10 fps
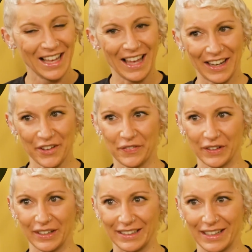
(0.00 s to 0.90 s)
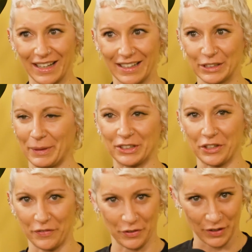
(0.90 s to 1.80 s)
And I feel like,
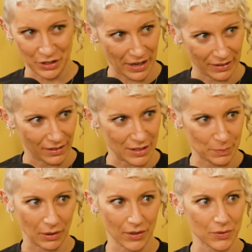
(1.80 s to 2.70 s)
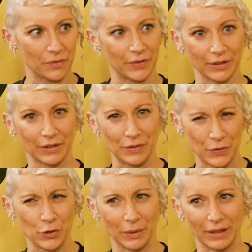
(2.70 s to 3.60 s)
especially if you're Virgin Airlines, but also if you're a
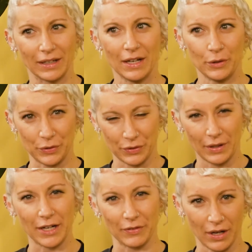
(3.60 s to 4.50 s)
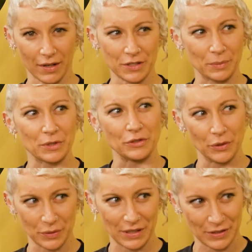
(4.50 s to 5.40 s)
consumer who's kind of accustomed to
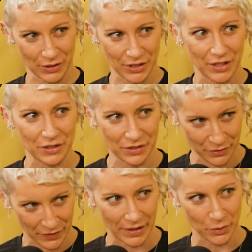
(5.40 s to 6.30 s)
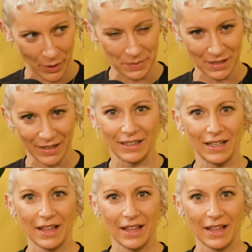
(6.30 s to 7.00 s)
using search engines to find a website,